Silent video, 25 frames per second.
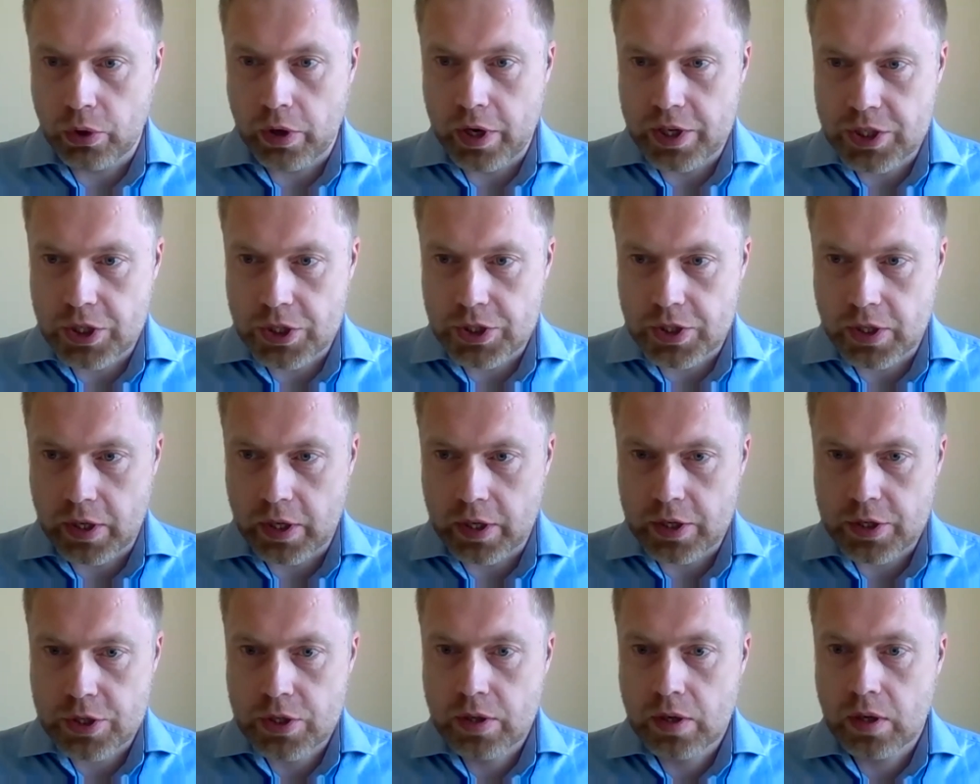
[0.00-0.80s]

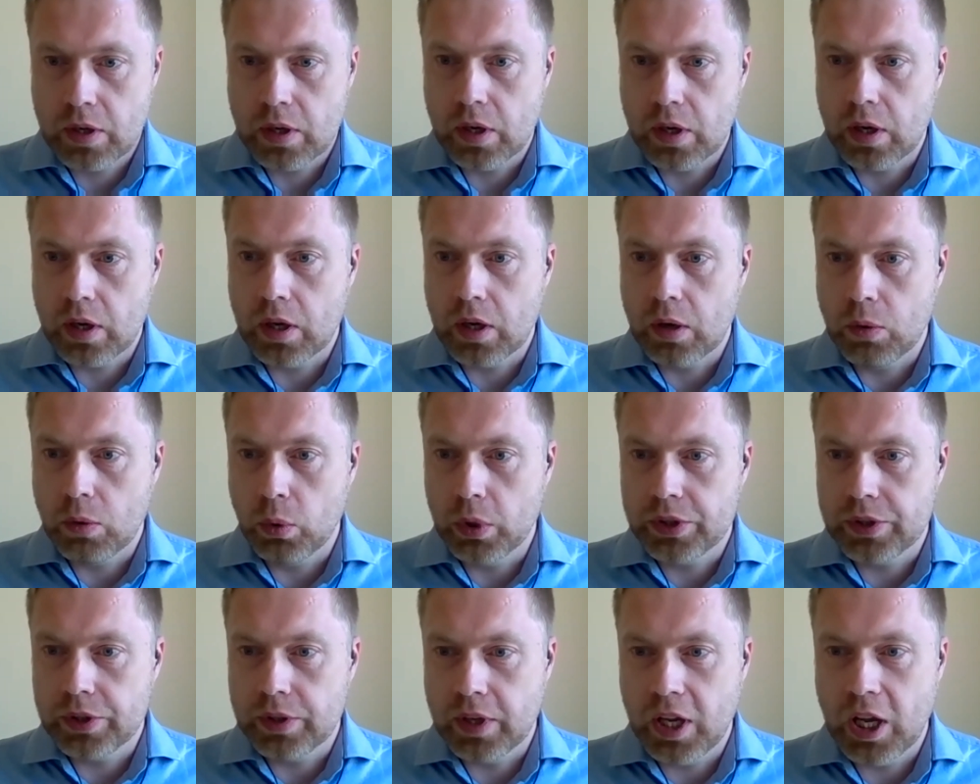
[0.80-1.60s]
registers
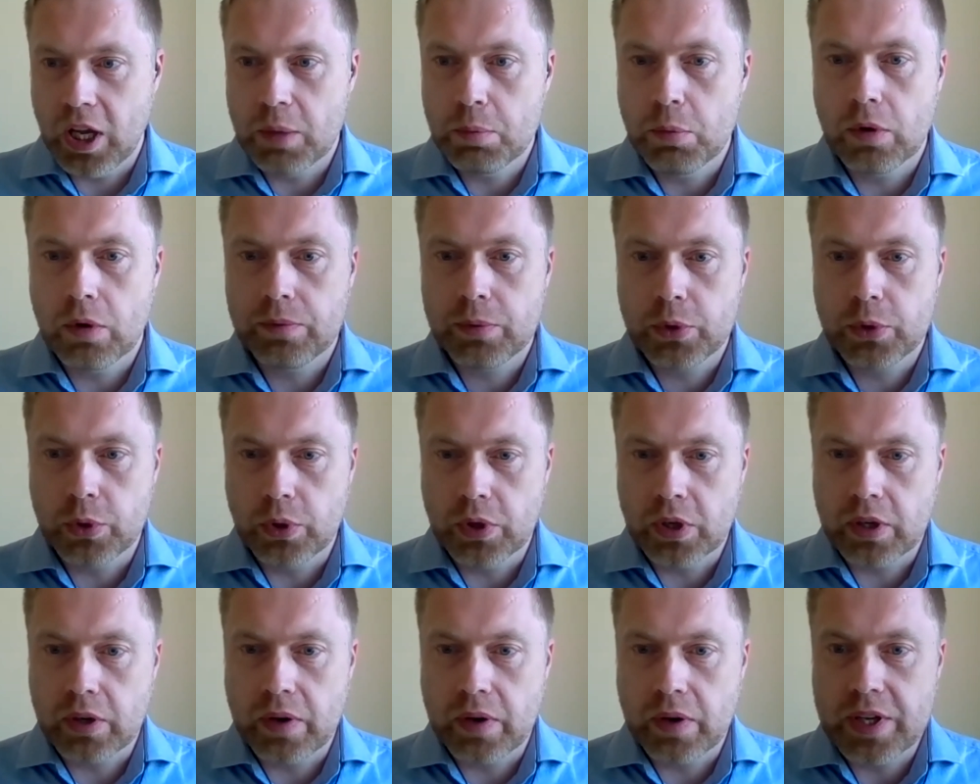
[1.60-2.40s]
with the aim to
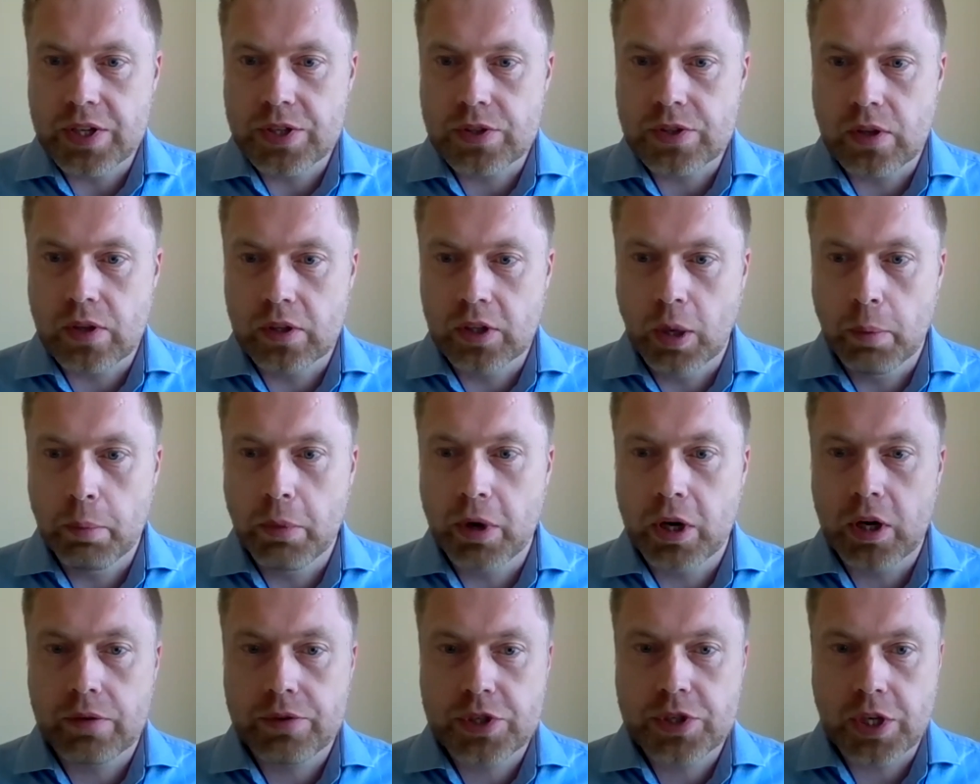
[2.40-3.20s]
increase the
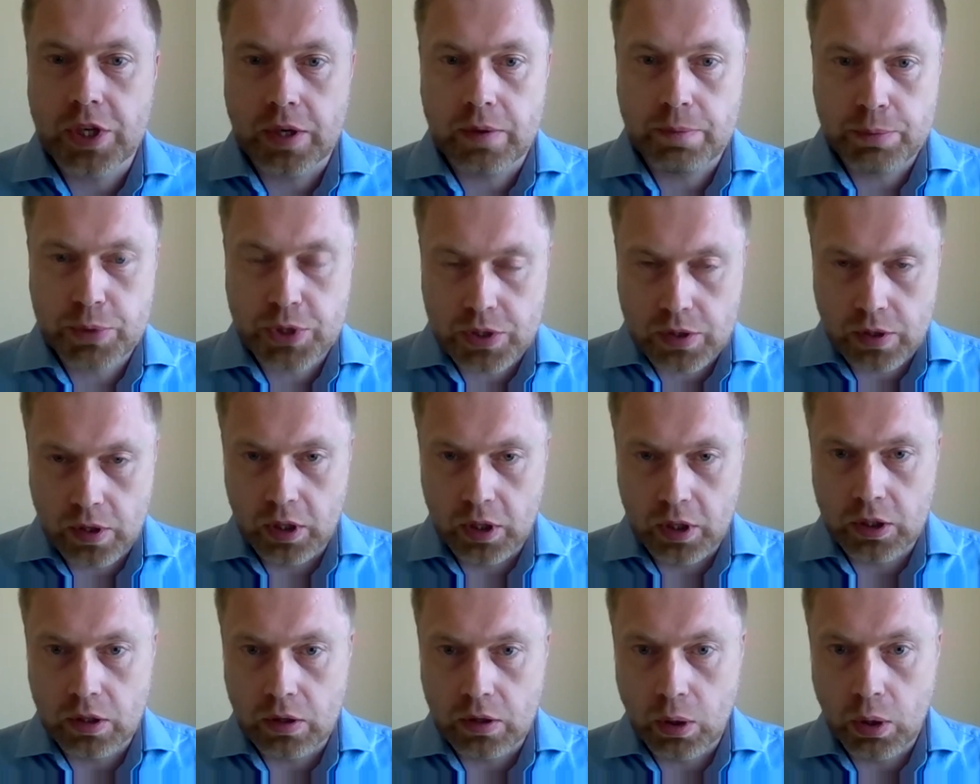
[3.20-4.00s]
number of ships
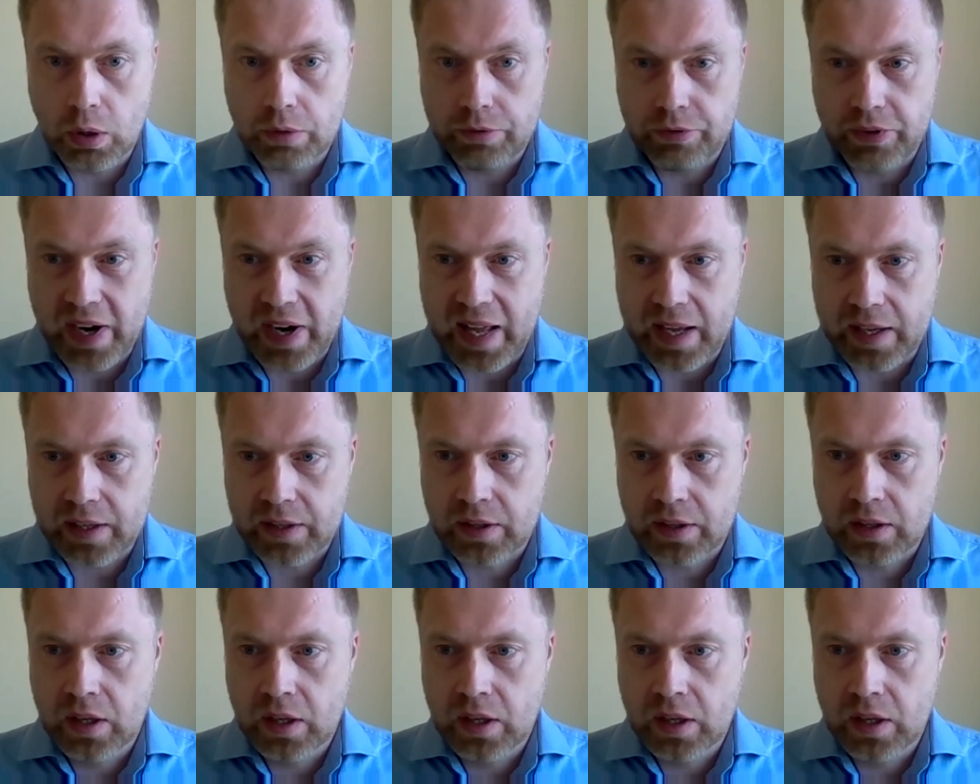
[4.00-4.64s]
under our flag.